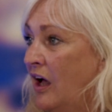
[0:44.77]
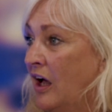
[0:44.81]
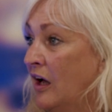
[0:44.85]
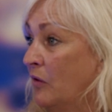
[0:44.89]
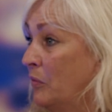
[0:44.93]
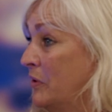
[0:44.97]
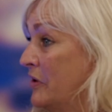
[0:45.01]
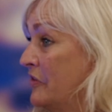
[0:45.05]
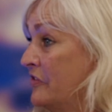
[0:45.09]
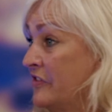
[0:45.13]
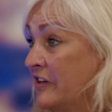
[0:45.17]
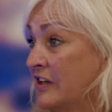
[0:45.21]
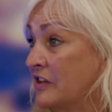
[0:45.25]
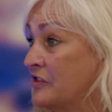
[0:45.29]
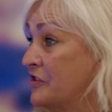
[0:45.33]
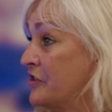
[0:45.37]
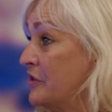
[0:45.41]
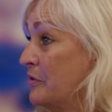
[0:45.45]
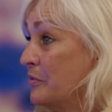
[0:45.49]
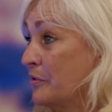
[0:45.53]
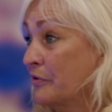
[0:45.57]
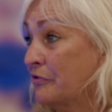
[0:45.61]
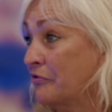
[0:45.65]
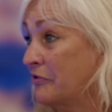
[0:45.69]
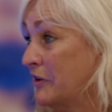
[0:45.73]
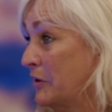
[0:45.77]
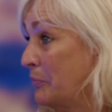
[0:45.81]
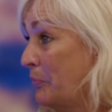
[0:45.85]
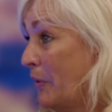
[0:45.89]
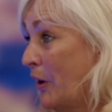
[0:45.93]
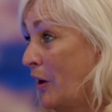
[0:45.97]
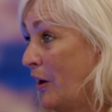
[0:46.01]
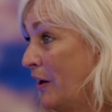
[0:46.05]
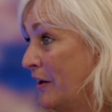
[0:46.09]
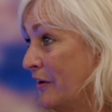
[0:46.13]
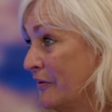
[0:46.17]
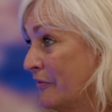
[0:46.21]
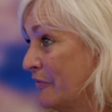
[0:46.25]
we're seeing 2 or 3
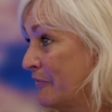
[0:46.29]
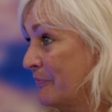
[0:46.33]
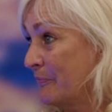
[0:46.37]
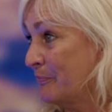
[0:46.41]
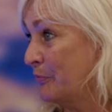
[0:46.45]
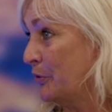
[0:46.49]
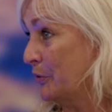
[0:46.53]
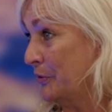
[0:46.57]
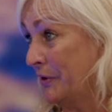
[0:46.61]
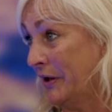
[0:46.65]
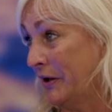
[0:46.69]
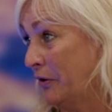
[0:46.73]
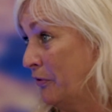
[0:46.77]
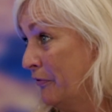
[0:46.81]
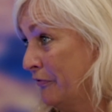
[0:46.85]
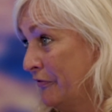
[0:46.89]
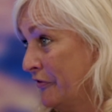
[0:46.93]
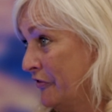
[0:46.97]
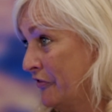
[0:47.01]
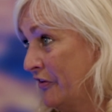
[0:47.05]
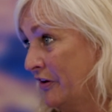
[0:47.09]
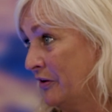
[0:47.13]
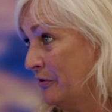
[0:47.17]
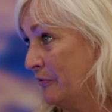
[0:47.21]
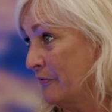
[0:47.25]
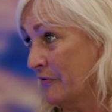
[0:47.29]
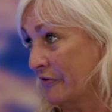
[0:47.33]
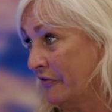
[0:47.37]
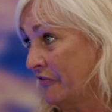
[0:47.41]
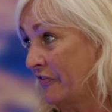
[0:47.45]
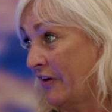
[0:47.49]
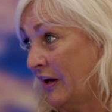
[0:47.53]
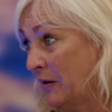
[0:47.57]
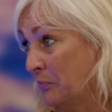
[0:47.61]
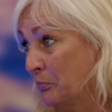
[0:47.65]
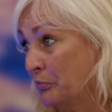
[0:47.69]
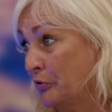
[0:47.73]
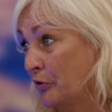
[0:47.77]
buyers putting offers in on the
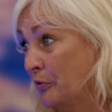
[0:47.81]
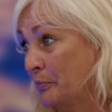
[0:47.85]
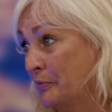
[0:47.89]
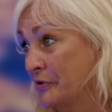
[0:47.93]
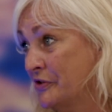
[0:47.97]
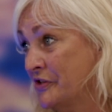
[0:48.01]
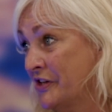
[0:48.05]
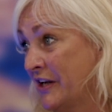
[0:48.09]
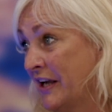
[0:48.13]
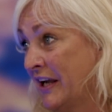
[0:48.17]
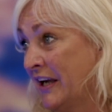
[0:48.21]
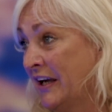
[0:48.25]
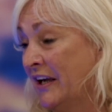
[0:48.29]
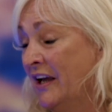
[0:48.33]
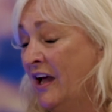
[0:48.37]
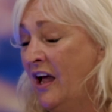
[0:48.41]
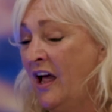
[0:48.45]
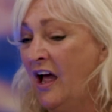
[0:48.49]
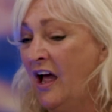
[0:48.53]
same property.